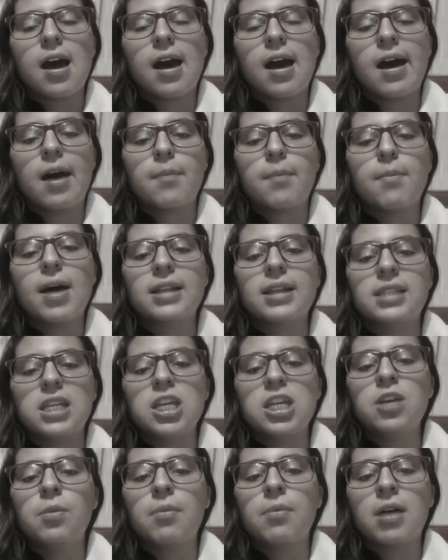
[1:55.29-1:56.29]
a bad
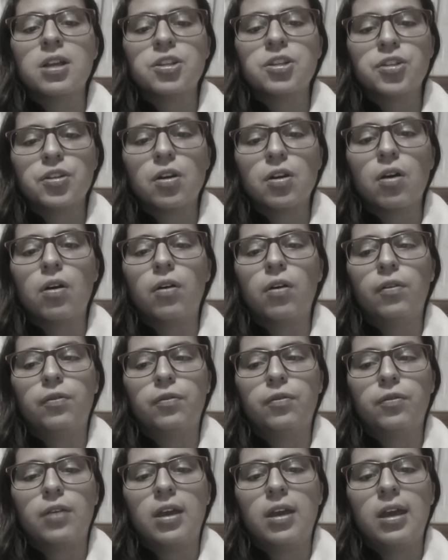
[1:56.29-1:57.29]
image of